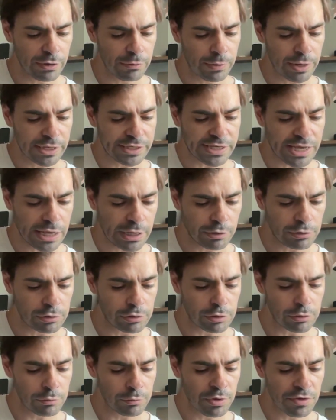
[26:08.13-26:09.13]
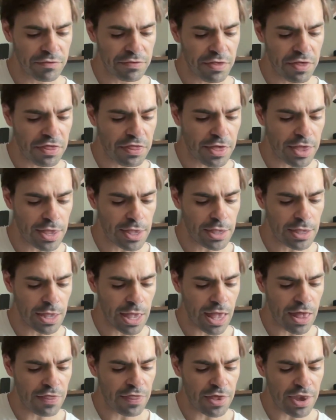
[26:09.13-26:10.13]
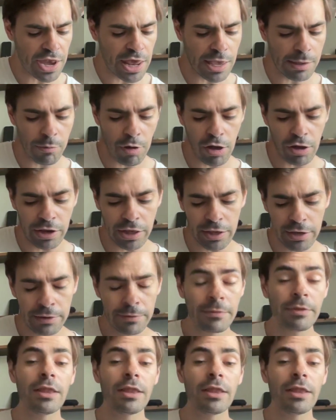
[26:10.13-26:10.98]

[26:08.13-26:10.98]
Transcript: rectangle with the thing and the name on it,